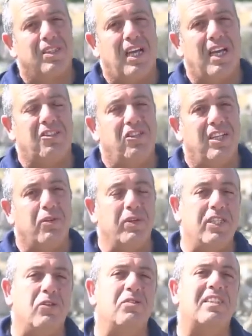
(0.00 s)
actually we
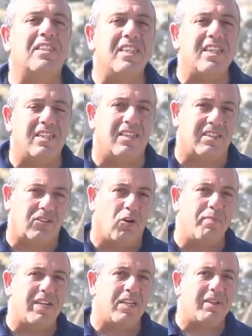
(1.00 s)
don't need so
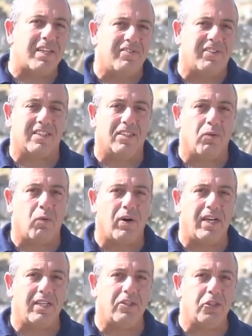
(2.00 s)
many mikvahs.
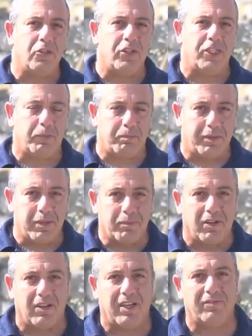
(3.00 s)
Why do Jewish
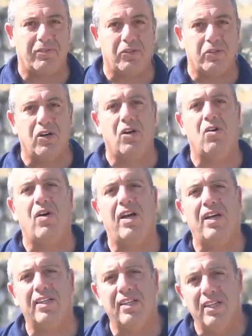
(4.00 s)
people have to go and